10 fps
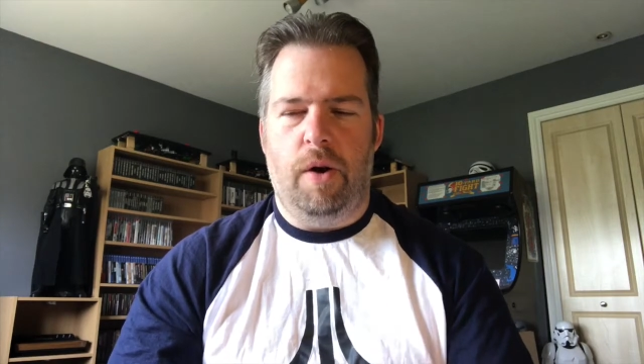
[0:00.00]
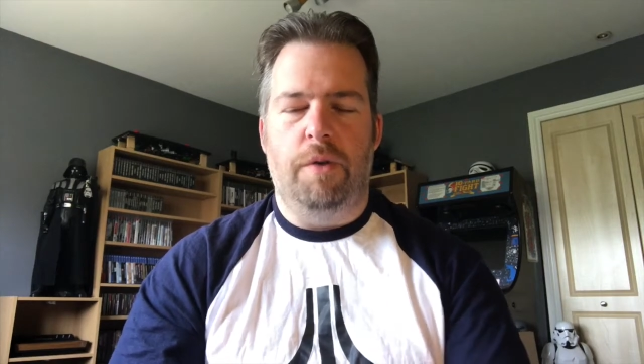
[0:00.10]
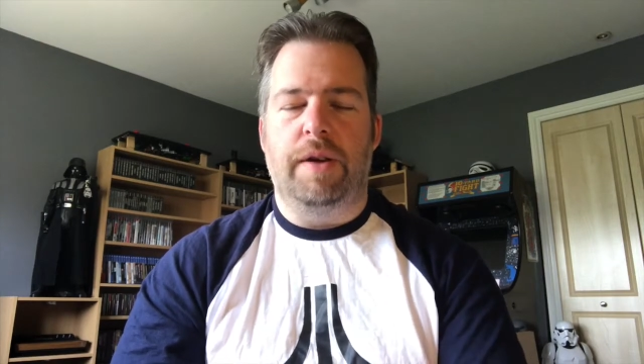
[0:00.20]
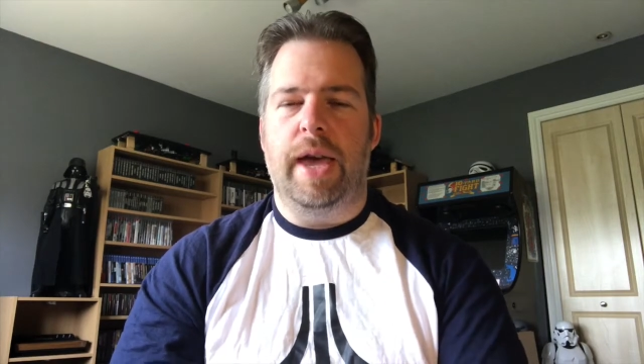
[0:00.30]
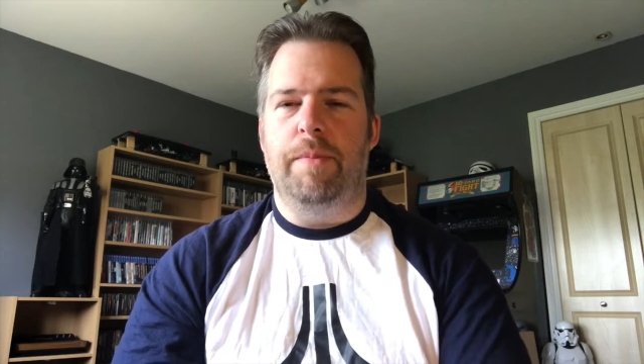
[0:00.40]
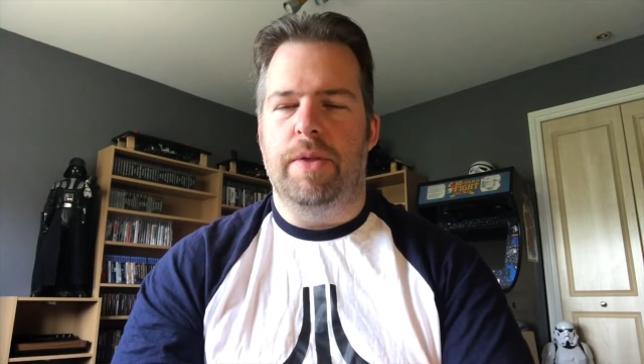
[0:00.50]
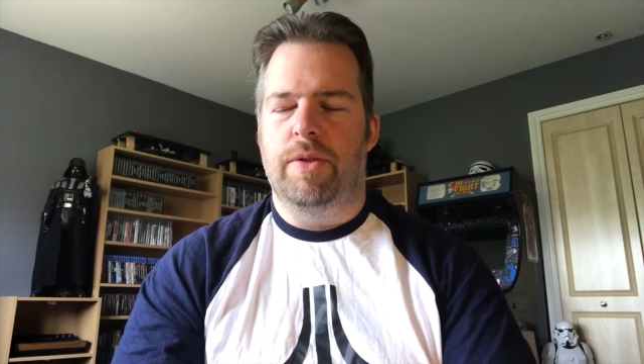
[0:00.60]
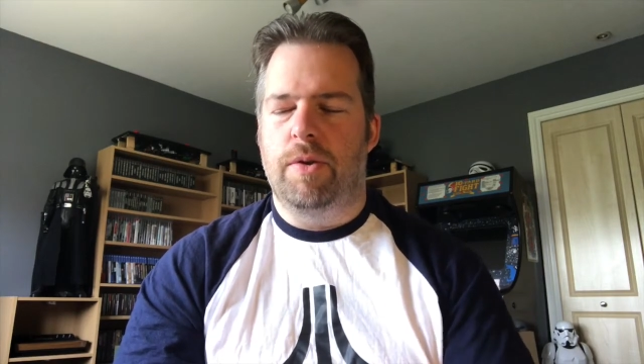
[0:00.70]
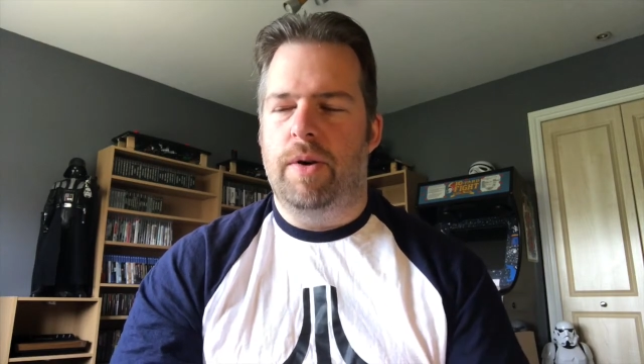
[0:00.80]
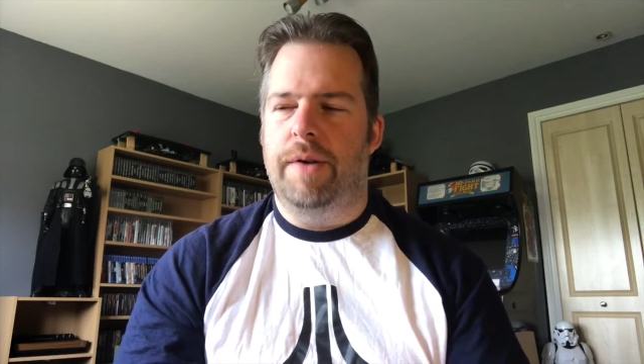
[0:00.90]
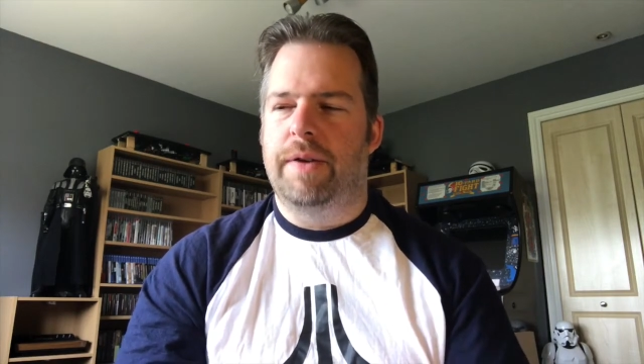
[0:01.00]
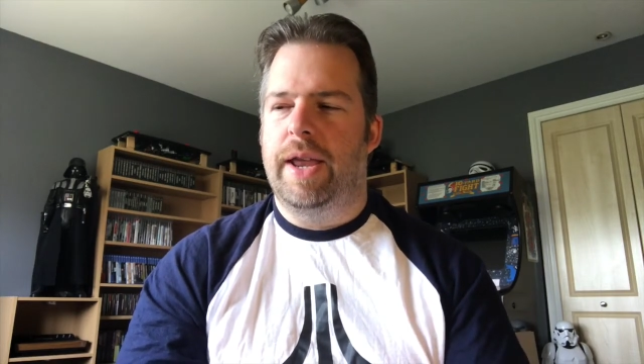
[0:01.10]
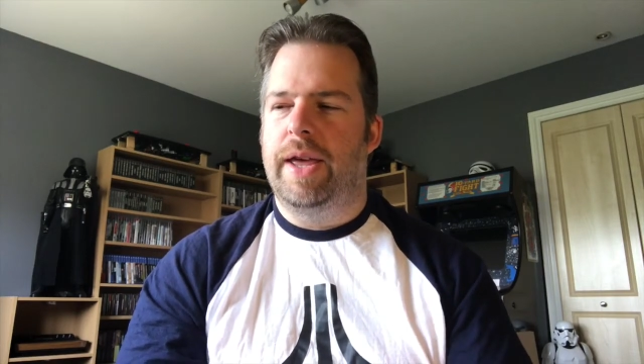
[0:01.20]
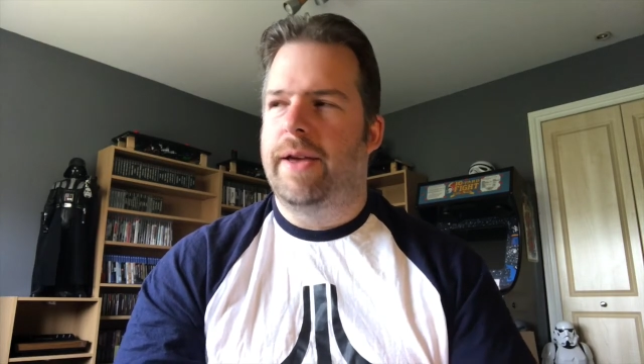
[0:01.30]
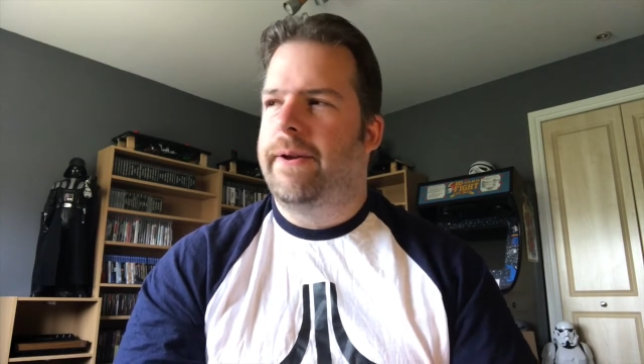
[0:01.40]
of games. So I've
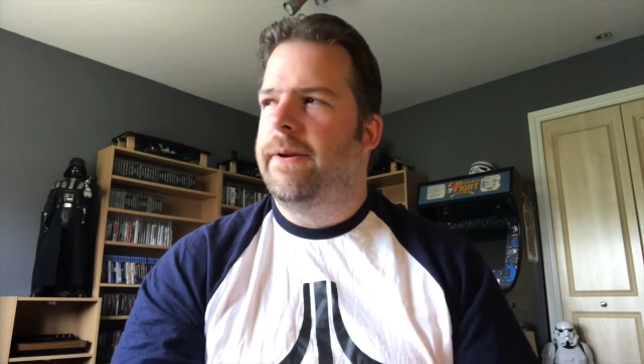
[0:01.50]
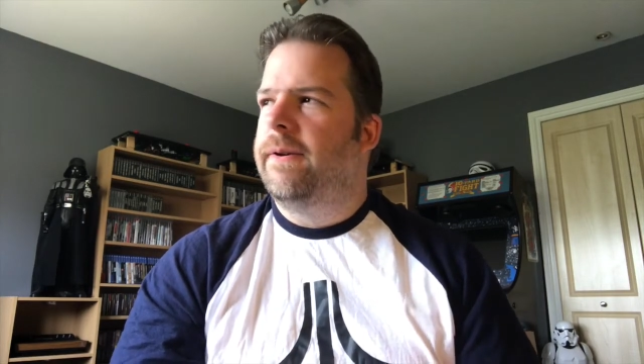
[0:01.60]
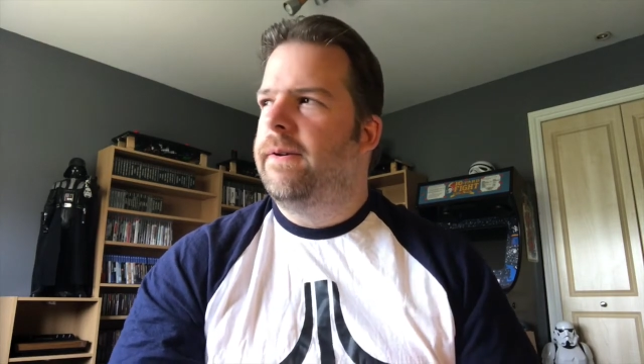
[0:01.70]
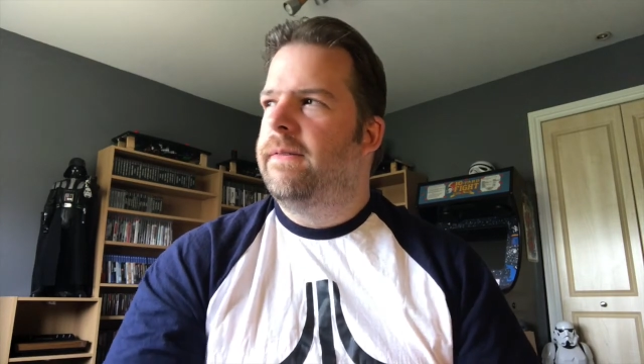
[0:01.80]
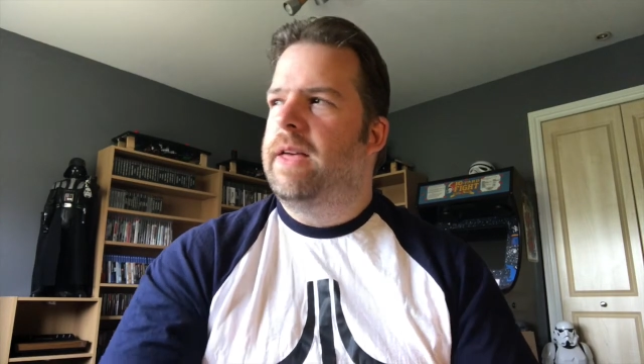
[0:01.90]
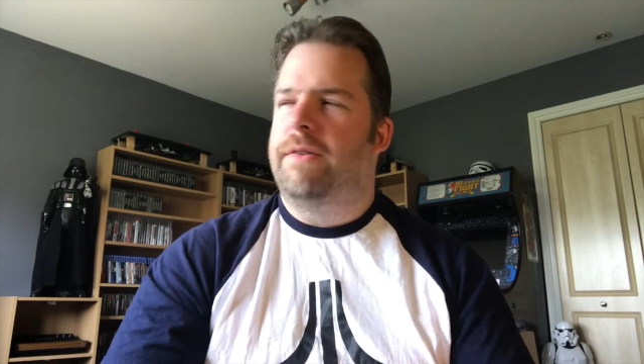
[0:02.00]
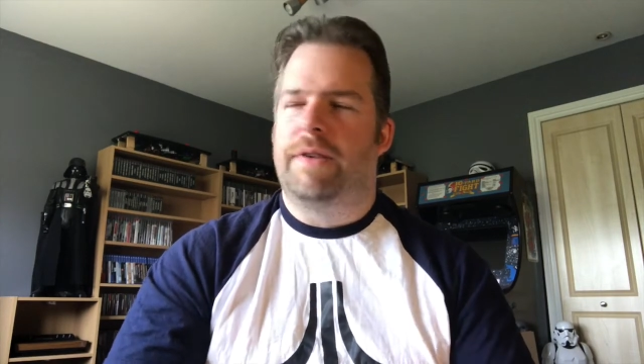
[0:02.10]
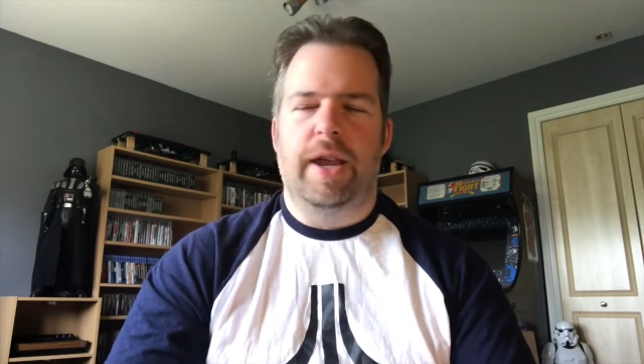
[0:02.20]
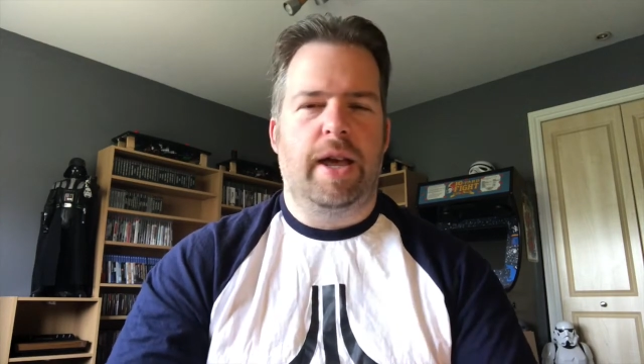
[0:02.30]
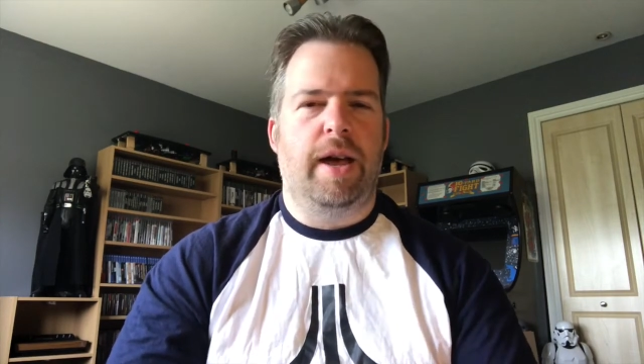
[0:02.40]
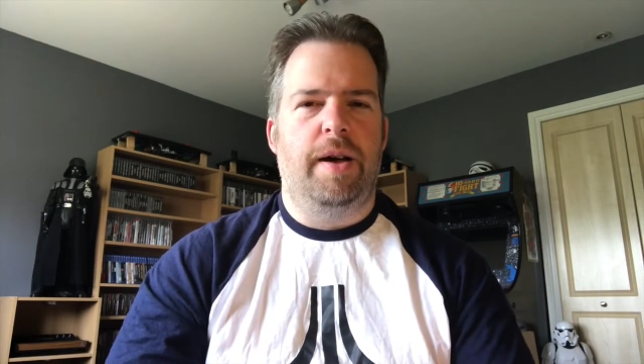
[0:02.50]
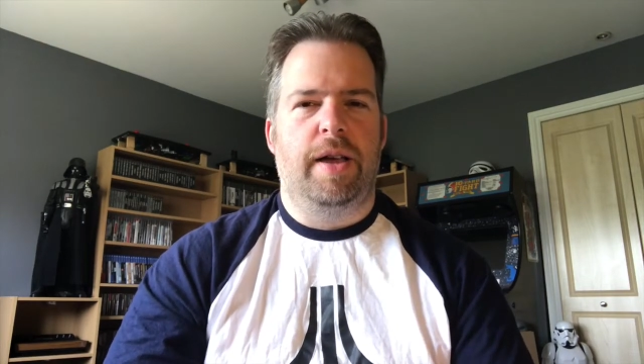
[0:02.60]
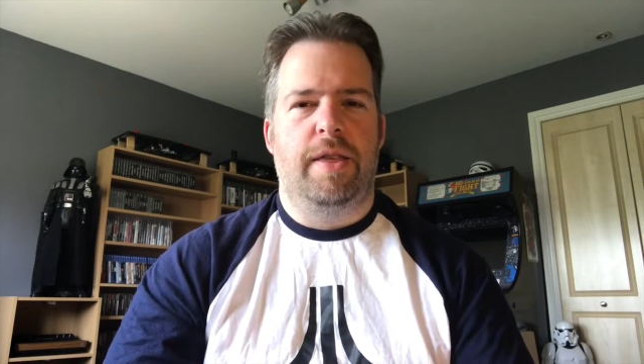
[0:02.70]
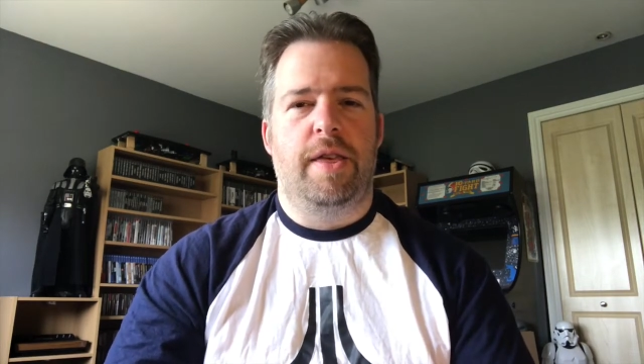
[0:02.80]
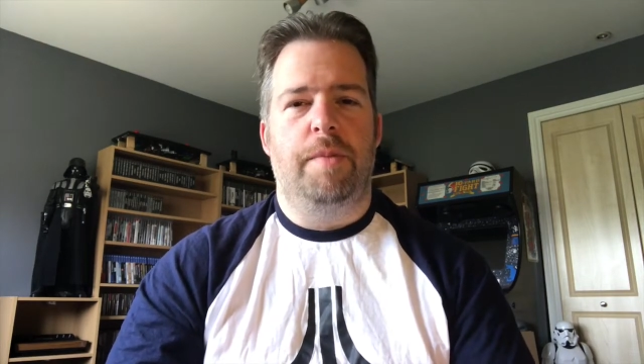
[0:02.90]
kind of cut
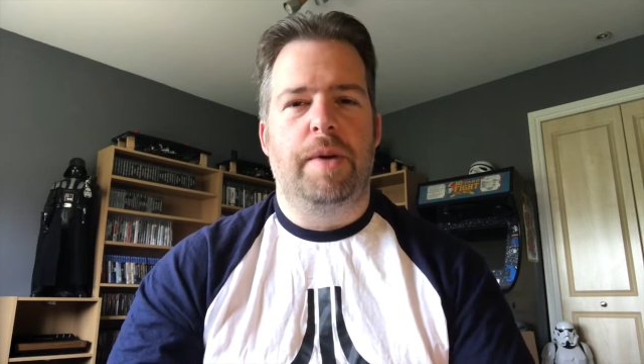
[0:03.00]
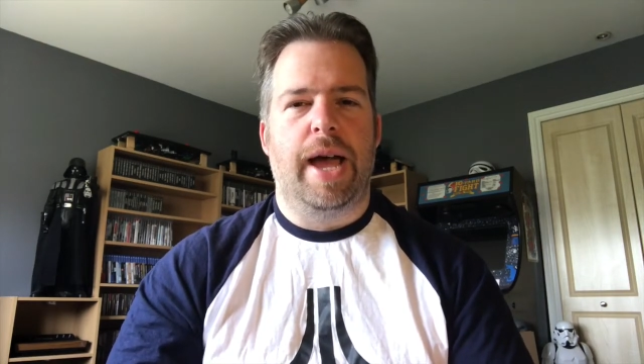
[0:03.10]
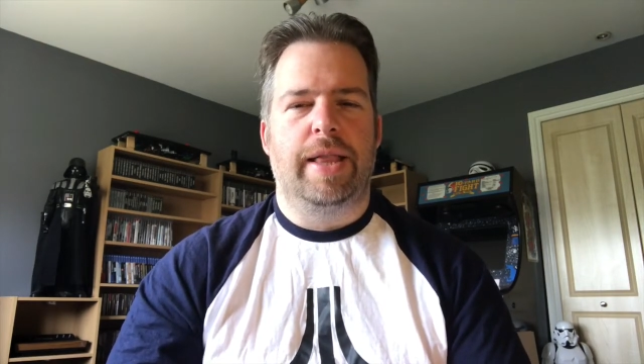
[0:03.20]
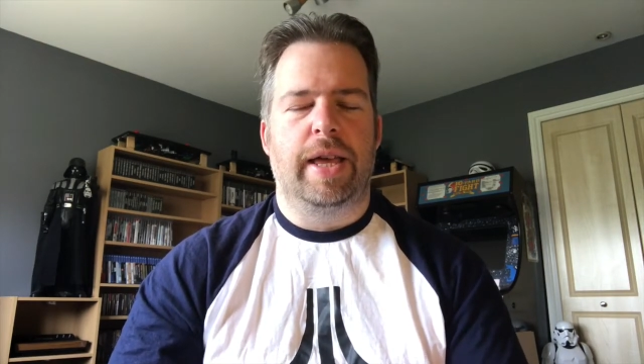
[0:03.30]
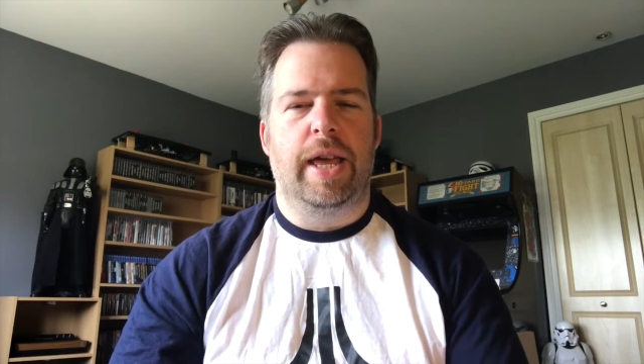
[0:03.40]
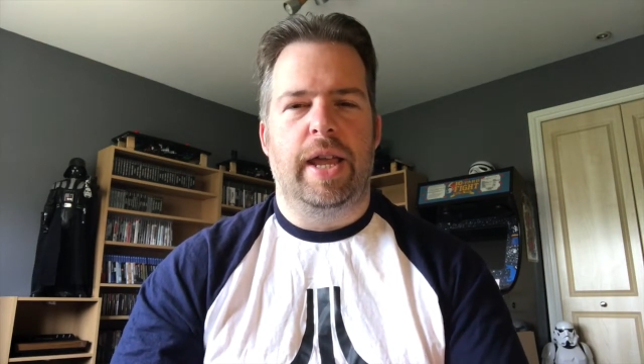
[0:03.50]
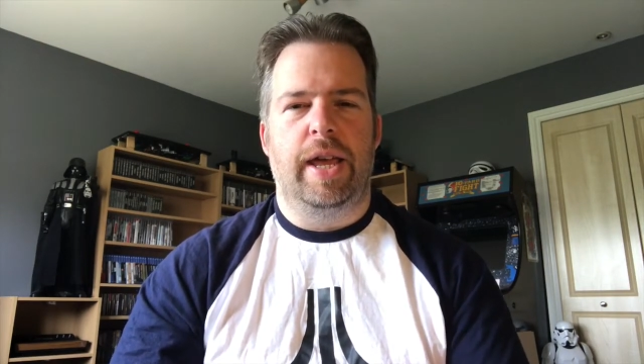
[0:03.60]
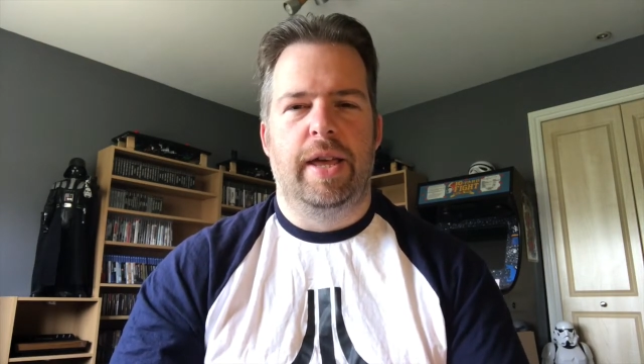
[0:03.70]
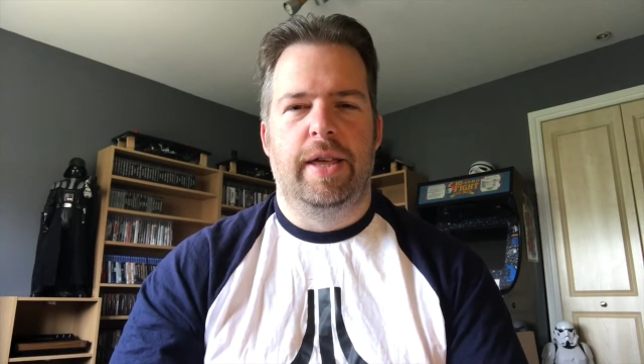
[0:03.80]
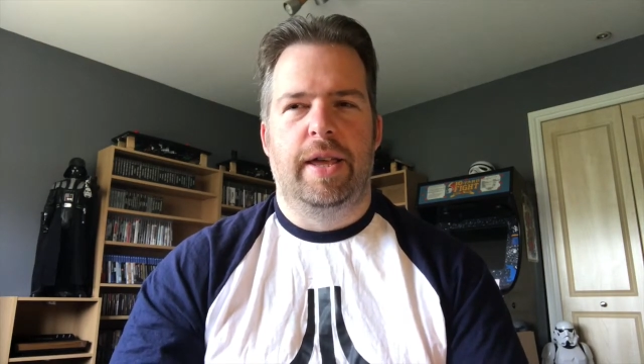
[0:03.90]
the subcategory